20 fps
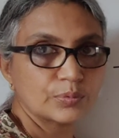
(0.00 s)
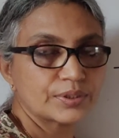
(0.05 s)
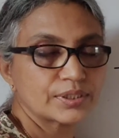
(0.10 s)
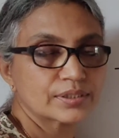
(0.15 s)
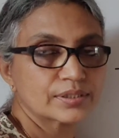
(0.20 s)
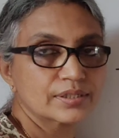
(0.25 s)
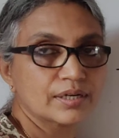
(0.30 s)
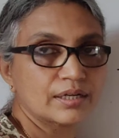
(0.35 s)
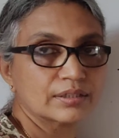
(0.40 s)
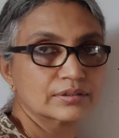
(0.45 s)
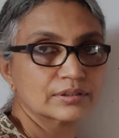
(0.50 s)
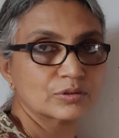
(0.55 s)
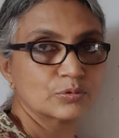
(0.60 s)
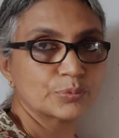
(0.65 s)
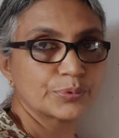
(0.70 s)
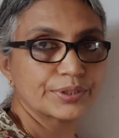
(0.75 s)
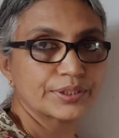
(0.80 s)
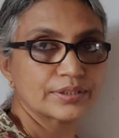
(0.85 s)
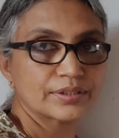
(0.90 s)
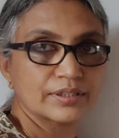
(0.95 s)
We
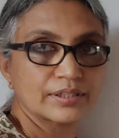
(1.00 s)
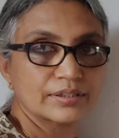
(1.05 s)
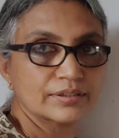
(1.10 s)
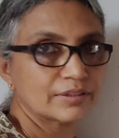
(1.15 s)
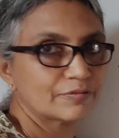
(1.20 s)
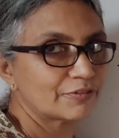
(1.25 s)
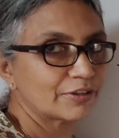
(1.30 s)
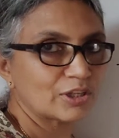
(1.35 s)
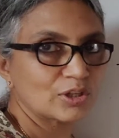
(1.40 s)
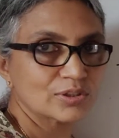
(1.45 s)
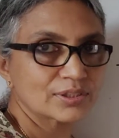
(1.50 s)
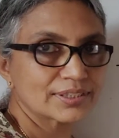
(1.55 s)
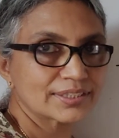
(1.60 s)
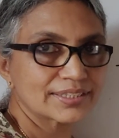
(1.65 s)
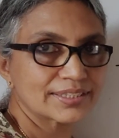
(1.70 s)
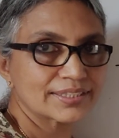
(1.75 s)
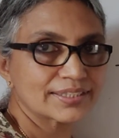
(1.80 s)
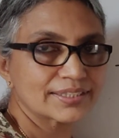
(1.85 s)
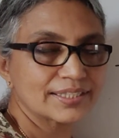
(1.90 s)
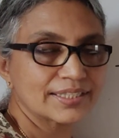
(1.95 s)
started with the
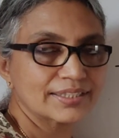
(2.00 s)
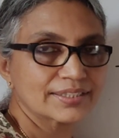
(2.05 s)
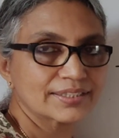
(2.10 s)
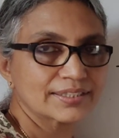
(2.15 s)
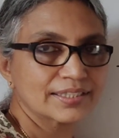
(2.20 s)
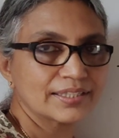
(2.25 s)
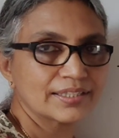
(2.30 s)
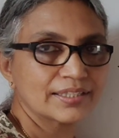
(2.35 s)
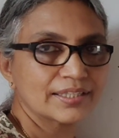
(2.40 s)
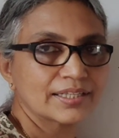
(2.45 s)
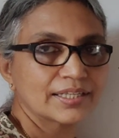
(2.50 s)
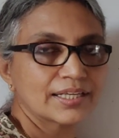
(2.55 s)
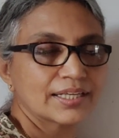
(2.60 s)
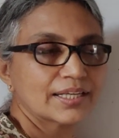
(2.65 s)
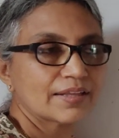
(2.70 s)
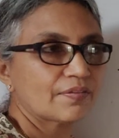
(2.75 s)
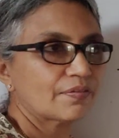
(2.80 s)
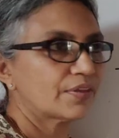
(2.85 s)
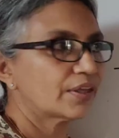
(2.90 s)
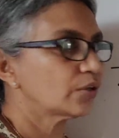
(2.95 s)
velocity selector.
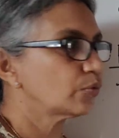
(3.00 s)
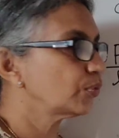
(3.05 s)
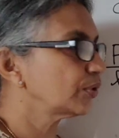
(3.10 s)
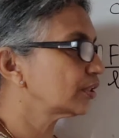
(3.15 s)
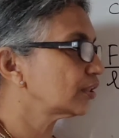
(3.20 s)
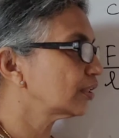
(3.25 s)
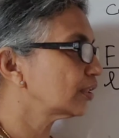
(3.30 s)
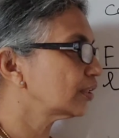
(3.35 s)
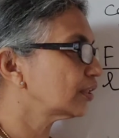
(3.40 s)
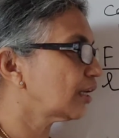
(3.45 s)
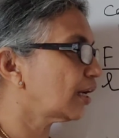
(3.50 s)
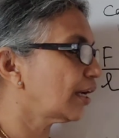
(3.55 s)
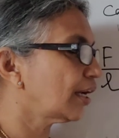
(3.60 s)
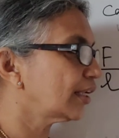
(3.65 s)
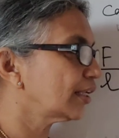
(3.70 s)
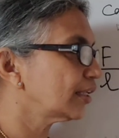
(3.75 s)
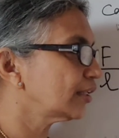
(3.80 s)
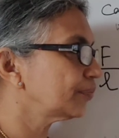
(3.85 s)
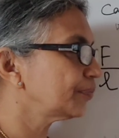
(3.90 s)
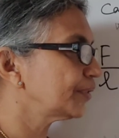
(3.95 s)
Then we did
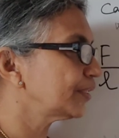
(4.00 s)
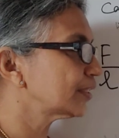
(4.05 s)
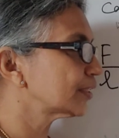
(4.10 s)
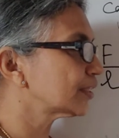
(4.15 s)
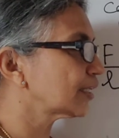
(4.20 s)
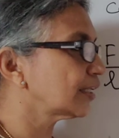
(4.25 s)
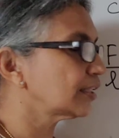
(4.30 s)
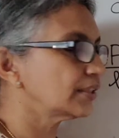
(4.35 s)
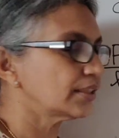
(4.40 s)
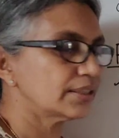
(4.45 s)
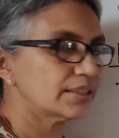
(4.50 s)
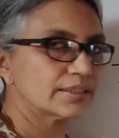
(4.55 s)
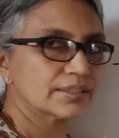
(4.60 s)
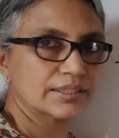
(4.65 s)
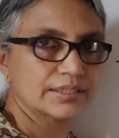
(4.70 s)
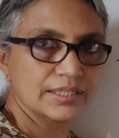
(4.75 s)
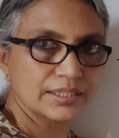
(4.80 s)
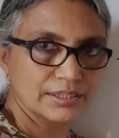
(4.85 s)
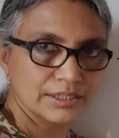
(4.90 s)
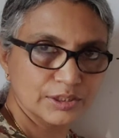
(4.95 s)
I B sine
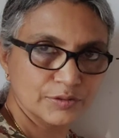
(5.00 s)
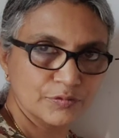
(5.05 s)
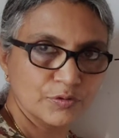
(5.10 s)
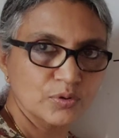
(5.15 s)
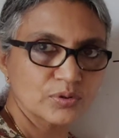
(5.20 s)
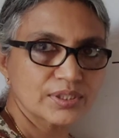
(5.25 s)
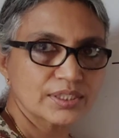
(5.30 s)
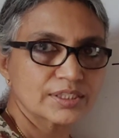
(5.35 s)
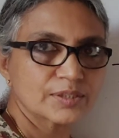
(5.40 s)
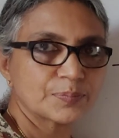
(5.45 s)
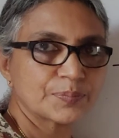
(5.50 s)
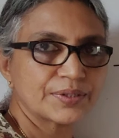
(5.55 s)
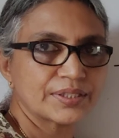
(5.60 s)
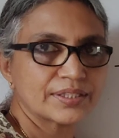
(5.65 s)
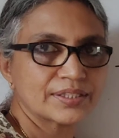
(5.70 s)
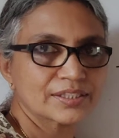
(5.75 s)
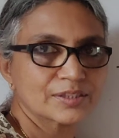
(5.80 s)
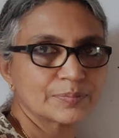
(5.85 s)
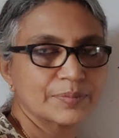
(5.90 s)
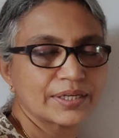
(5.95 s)
theta, that is force
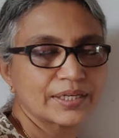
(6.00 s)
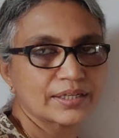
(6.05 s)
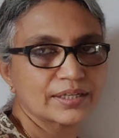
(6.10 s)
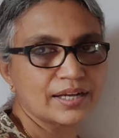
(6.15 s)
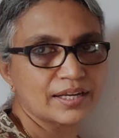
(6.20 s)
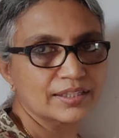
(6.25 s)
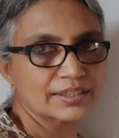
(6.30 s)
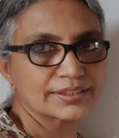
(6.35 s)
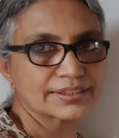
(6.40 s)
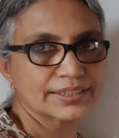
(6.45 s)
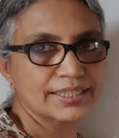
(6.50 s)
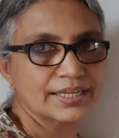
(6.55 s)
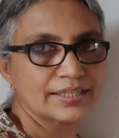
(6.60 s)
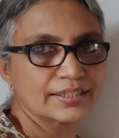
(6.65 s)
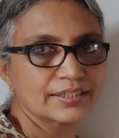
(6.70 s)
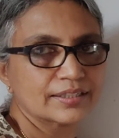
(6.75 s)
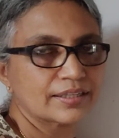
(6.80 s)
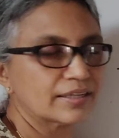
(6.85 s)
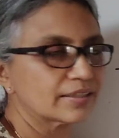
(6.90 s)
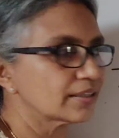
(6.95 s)
experienced by a current
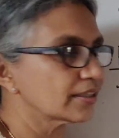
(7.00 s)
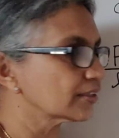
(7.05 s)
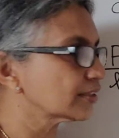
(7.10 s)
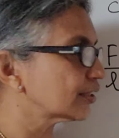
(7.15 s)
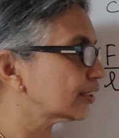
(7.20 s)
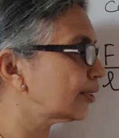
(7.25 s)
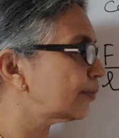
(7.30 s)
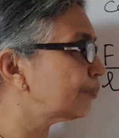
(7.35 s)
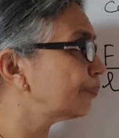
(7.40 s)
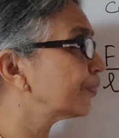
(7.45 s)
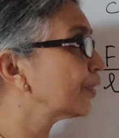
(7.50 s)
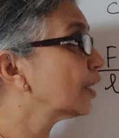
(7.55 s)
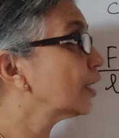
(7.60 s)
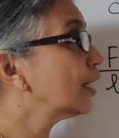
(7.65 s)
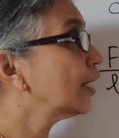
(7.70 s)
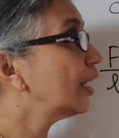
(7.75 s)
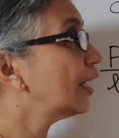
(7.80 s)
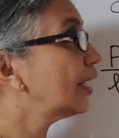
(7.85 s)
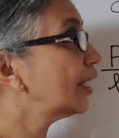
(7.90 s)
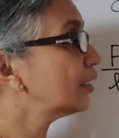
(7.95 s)
carrying conductor.
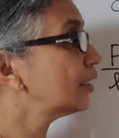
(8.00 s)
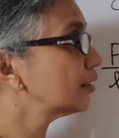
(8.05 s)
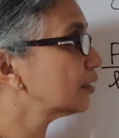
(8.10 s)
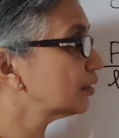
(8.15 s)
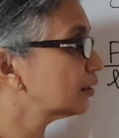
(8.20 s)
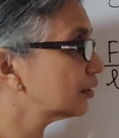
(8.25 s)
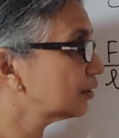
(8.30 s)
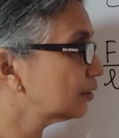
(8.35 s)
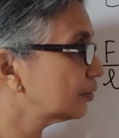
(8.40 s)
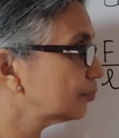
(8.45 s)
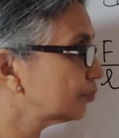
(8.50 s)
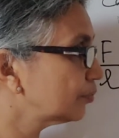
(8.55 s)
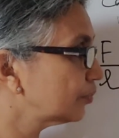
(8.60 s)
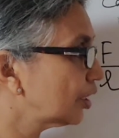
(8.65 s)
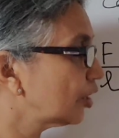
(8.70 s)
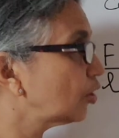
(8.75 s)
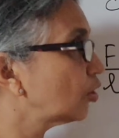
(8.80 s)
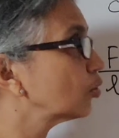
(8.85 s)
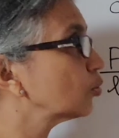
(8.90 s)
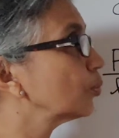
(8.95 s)
And
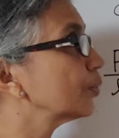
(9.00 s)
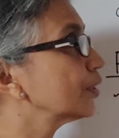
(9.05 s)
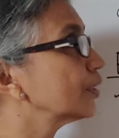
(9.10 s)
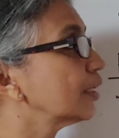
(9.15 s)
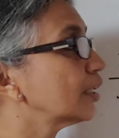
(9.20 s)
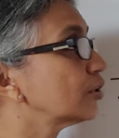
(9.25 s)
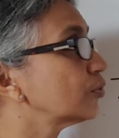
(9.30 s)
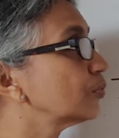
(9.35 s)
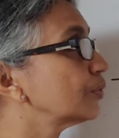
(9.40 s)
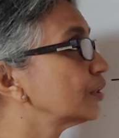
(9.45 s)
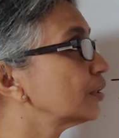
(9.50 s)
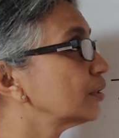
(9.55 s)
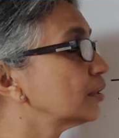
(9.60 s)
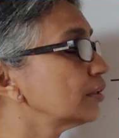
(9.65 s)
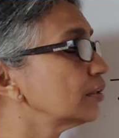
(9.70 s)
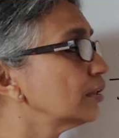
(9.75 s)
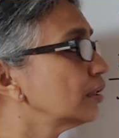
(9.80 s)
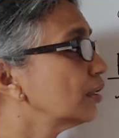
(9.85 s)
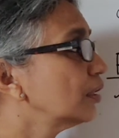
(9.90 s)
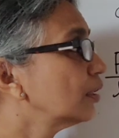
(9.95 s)
along with that we
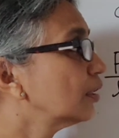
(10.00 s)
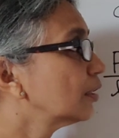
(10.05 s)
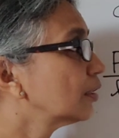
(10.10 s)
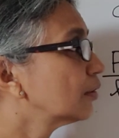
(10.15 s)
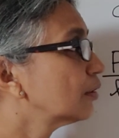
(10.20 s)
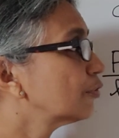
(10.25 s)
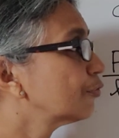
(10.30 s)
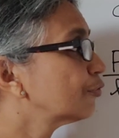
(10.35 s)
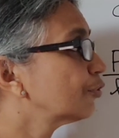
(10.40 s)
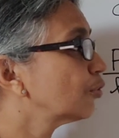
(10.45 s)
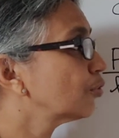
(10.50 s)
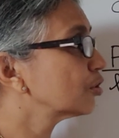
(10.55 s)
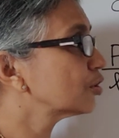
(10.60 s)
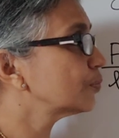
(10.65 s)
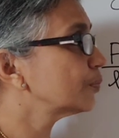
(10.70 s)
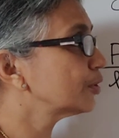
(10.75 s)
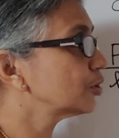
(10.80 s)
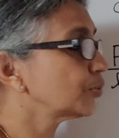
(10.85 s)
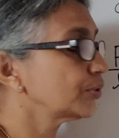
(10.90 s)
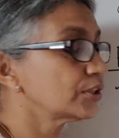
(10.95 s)
did the
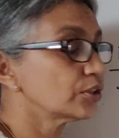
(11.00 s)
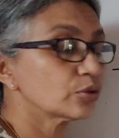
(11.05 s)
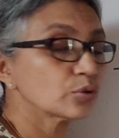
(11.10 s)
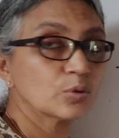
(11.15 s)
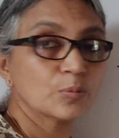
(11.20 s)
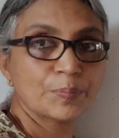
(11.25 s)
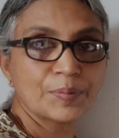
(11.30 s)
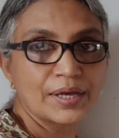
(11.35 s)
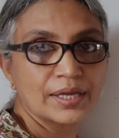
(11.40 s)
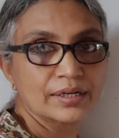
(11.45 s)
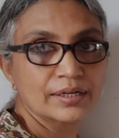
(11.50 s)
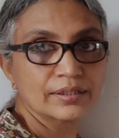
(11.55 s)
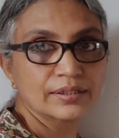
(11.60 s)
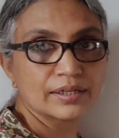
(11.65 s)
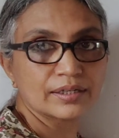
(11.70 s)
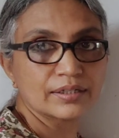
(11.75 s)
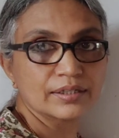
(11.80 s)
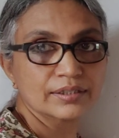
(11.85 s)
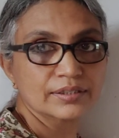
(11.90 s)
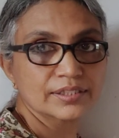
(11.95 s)
force between two parallel
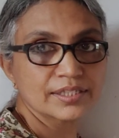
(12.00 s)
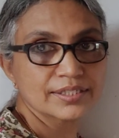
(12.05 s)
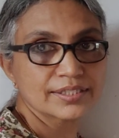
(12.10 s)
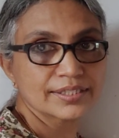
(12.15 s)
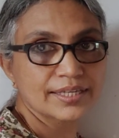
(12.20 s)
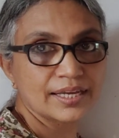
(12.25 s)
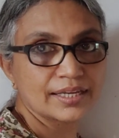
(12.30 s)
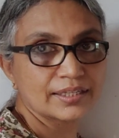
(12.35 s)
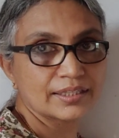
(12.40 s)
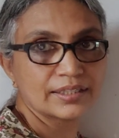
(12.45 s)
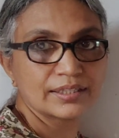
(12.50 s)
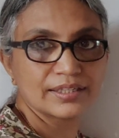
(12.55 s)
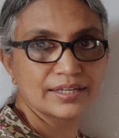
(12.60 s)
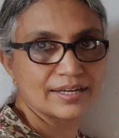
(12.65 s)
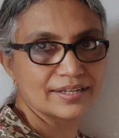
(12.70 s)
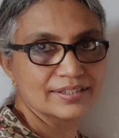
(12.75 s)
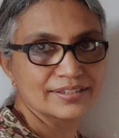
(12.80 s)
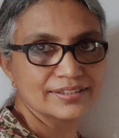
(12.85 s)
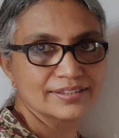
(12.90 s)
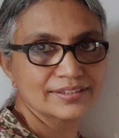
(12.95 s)
conductors carrying
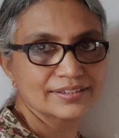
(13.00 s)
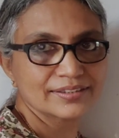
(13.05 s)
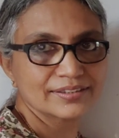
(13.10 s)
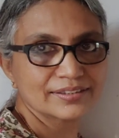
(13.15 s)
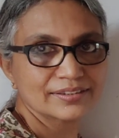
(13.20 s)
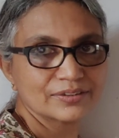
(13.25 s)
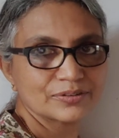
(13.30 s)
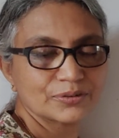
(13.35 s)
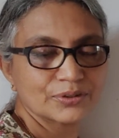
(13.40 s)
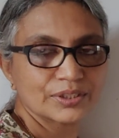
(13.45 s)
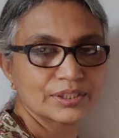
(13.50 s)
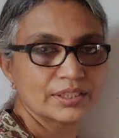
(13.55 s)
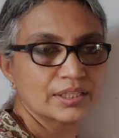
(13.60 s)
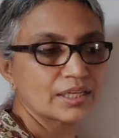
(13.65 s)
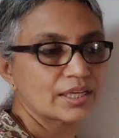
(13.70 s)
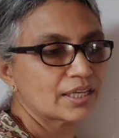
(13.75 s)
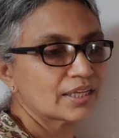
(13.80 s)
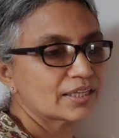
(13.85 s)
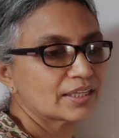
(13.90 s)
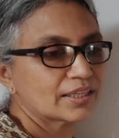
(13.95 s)
current.
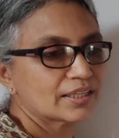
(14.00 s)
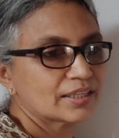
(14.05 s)
Okay.